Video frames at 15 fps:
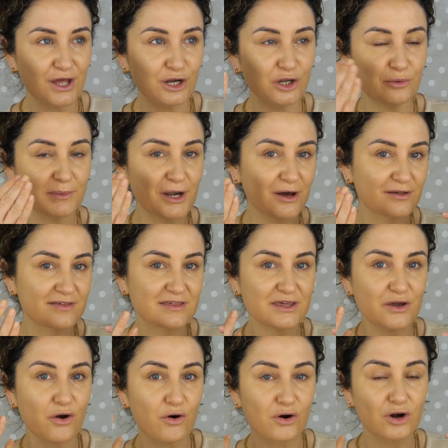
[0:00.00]

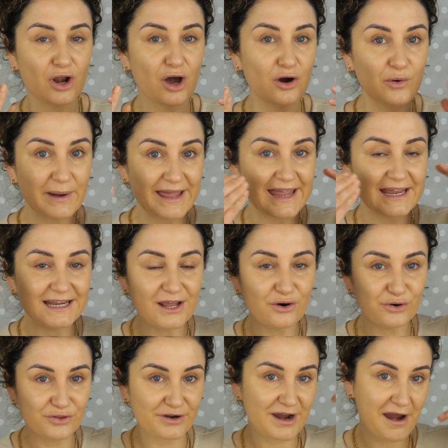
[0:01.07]
luminosity or glow in
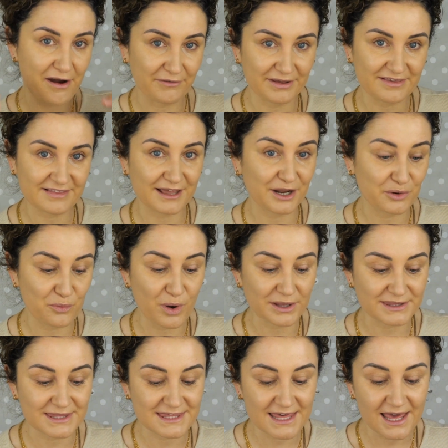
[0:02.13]
other areas that I
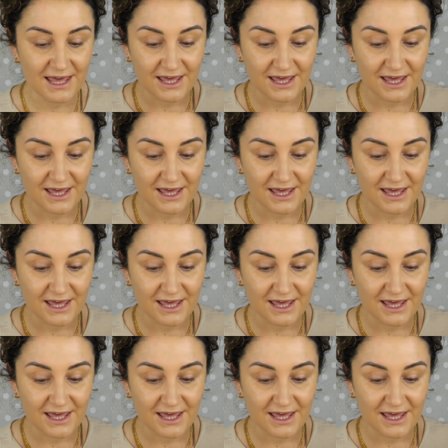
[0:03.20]
want.